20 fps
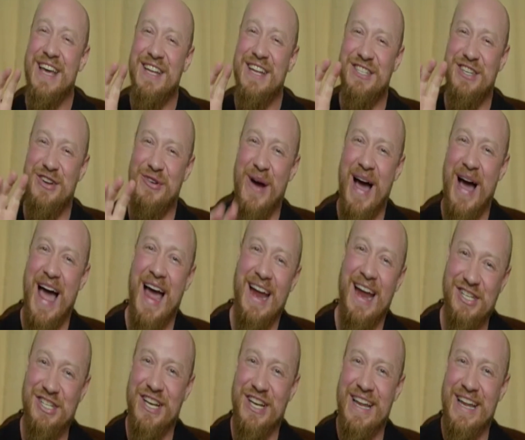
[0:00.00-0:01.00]
to
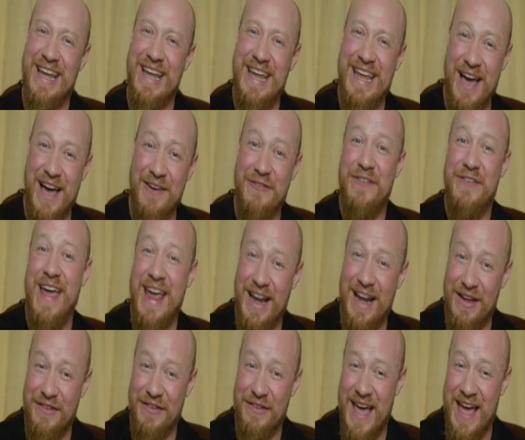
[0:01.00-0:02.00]
actually
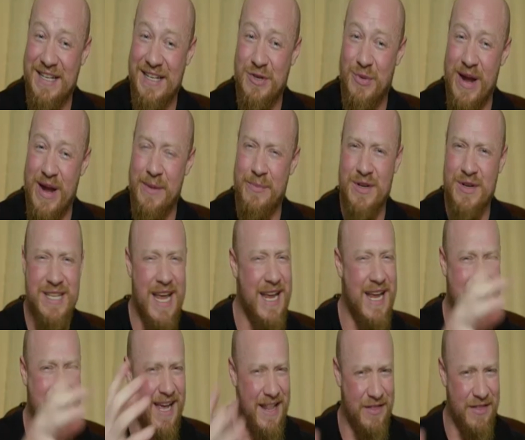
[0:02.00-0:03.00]
avail of that
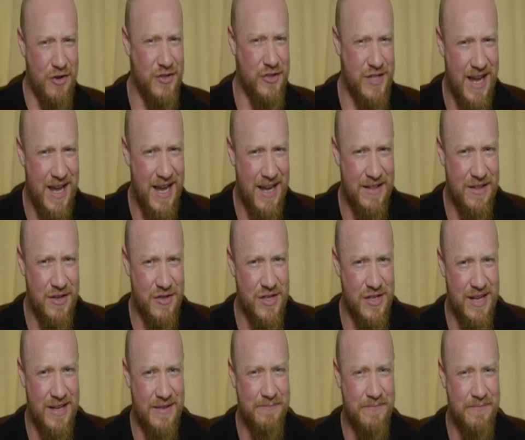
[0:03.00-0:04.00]
20%. And there's
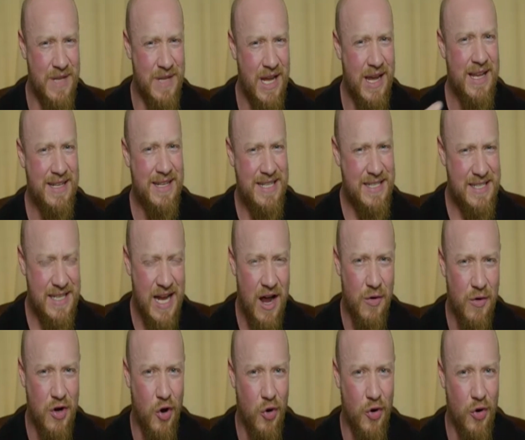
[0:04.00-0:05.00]
a
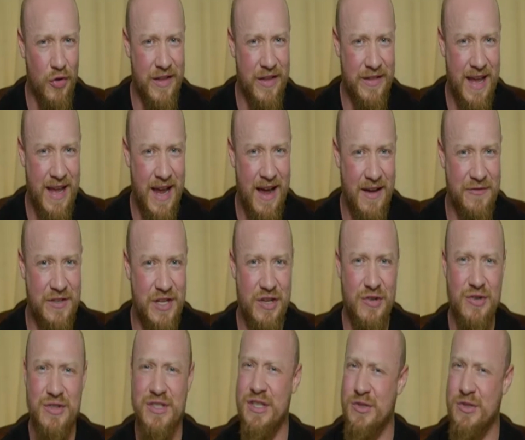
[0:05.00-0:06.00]
discount code that they have to
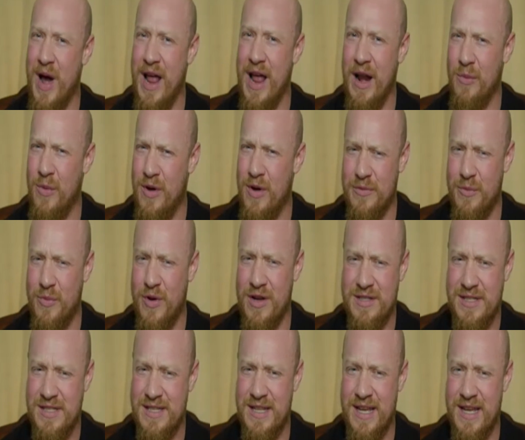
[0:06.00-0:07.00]
use as well.
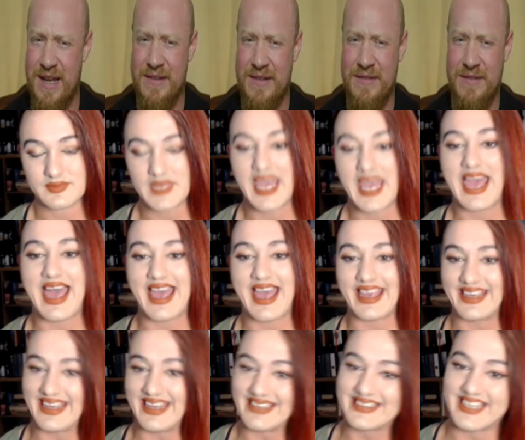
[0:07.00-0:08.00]
What's the?
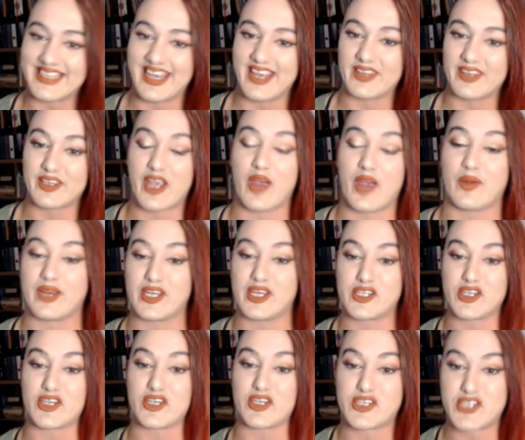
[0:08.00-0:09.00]
It's the code is
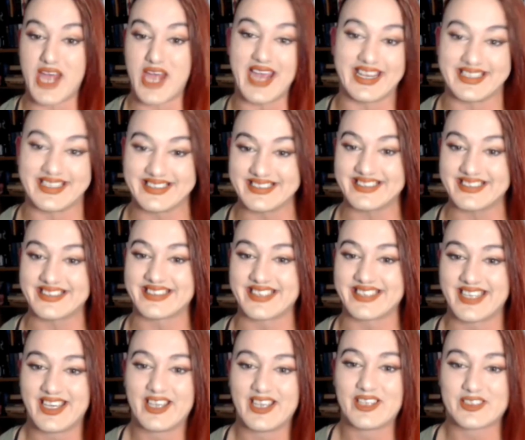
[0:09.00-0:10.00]
just Giants.
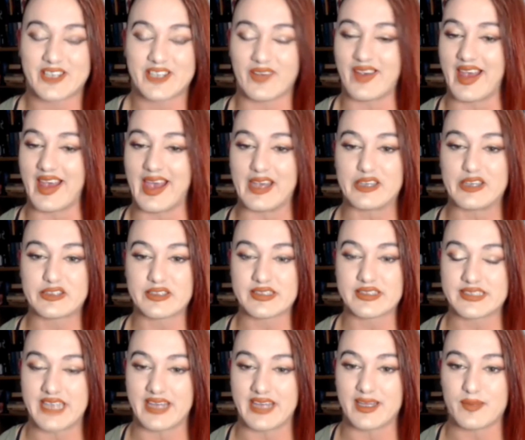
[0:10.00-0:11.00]
So yeah, it's
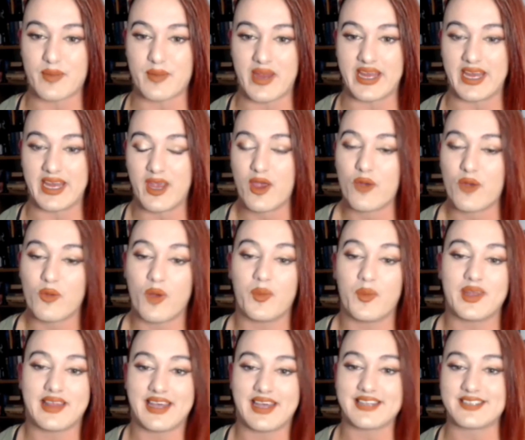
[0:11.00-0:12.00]
just celebrating. What
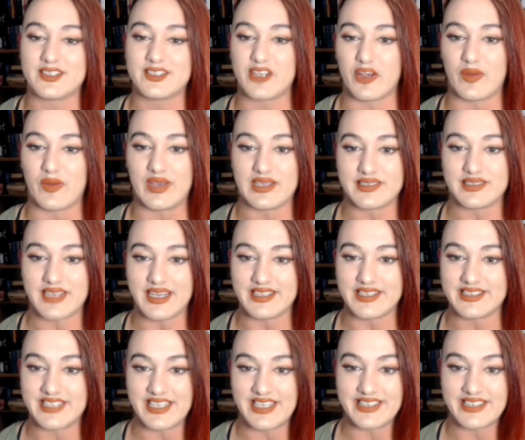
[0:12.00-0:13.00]
we like to do
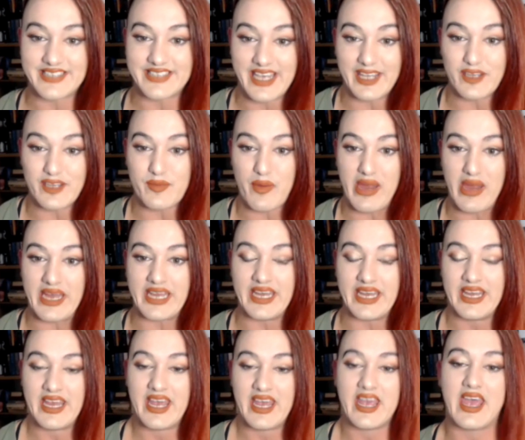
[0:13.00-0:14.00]
is celebrate
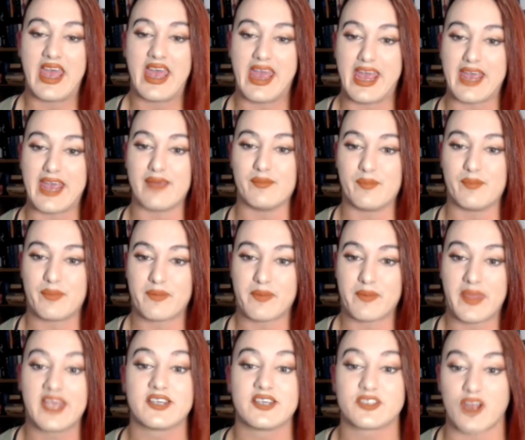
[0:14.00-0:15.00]

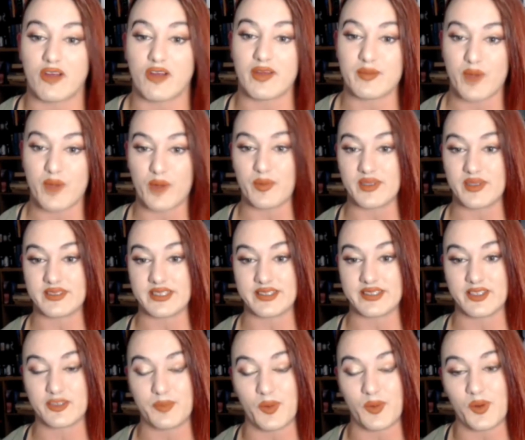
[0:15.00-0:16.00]
historic moments in
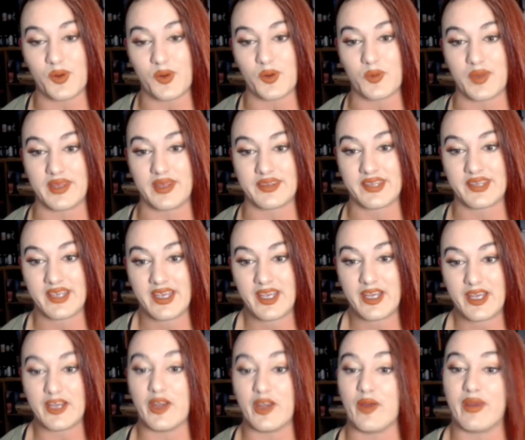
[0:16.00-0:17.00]
the sport with,
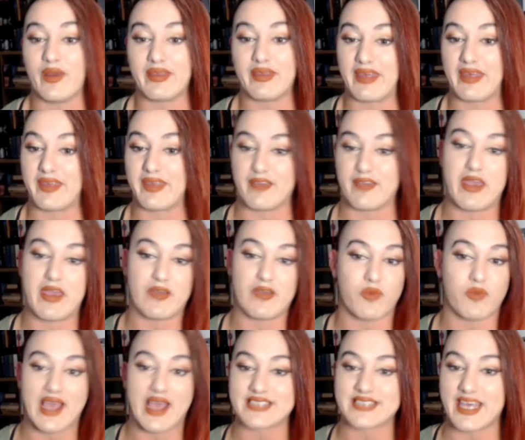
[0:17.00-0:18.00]
you know, I think if
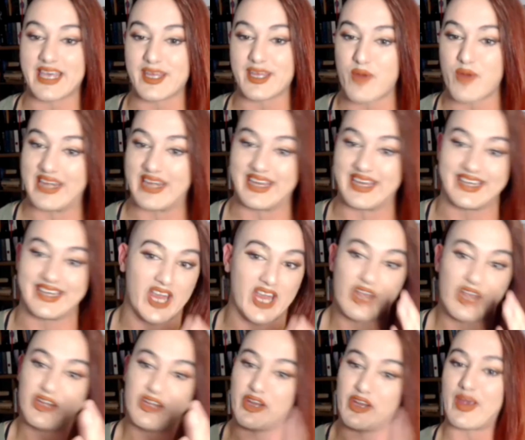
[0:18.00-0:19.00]
we're celebrating,
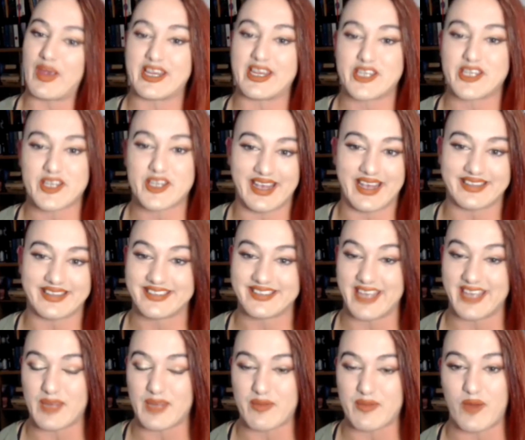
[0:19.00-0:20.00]
you guys should get to
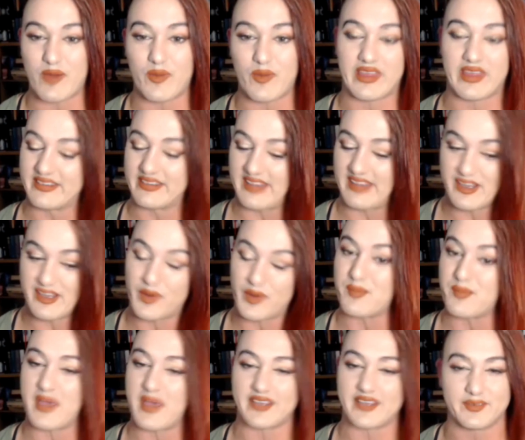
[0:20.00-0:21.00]
celebrate with us. Let's put a
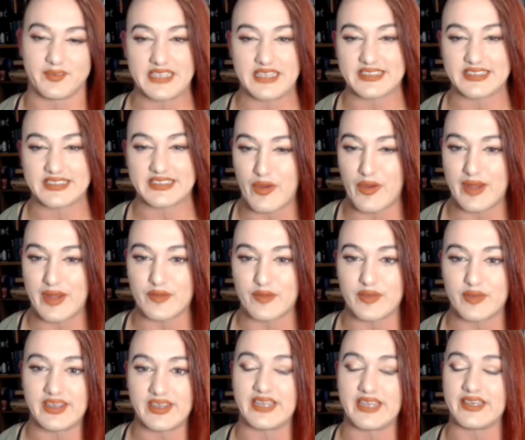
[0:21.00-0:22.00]
massive discount on
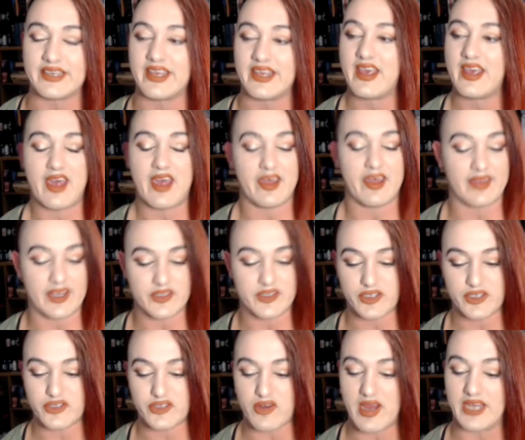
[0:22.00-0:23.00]
everything, and let's
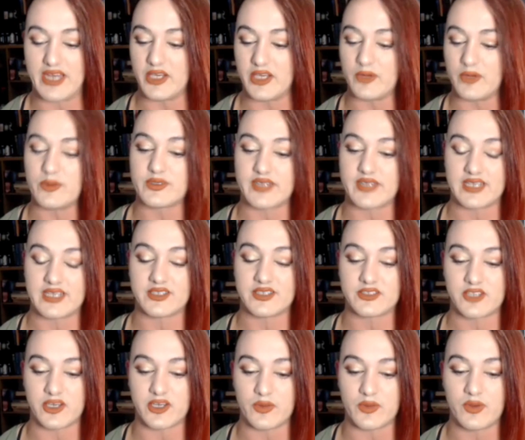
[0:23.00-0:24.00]
just try and use this
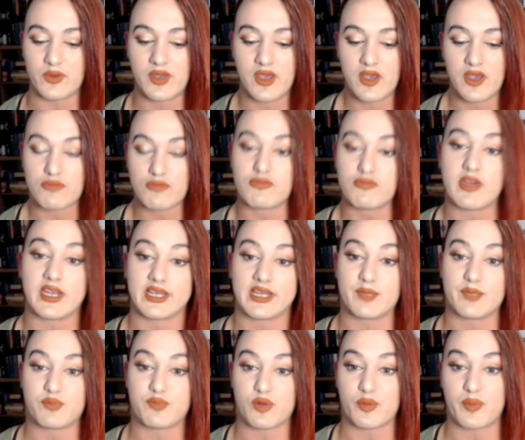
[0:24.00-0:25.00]
to
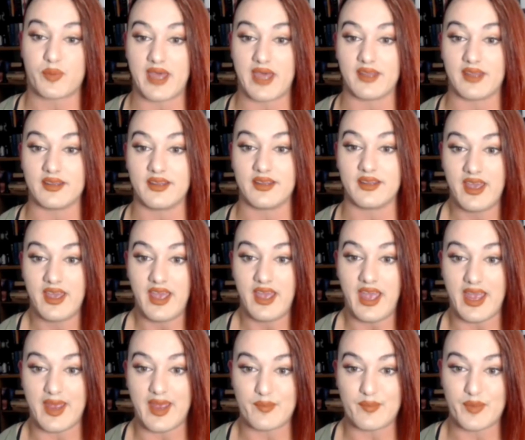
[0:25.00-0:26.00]
really propel
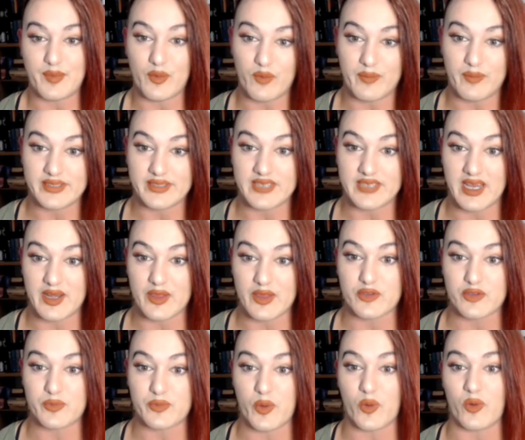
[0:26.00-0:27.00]
the women's side of the
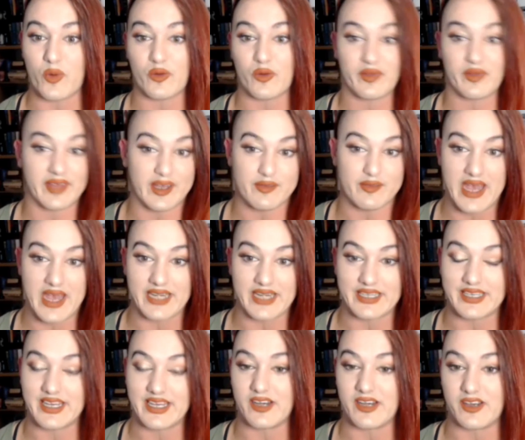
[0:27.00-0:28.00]
sport, the
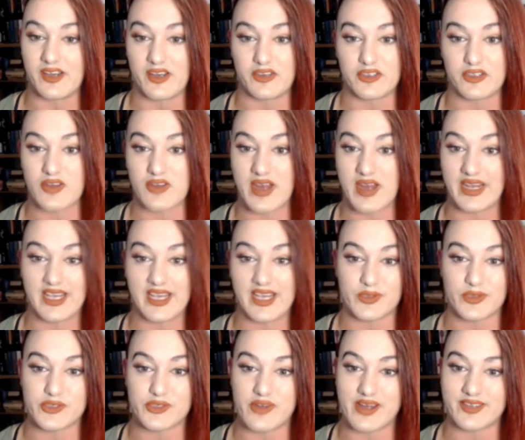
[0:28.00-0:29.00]
event, and just try and get as
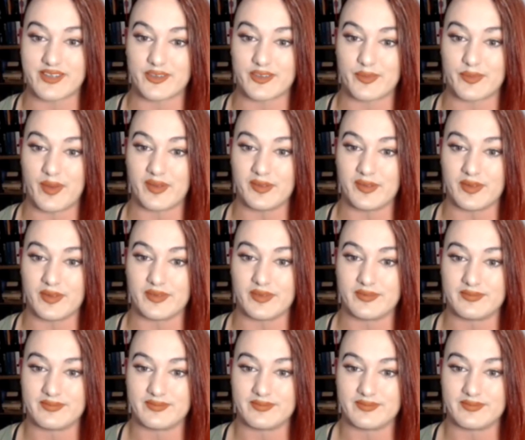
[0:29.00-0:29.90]
much traction as possible.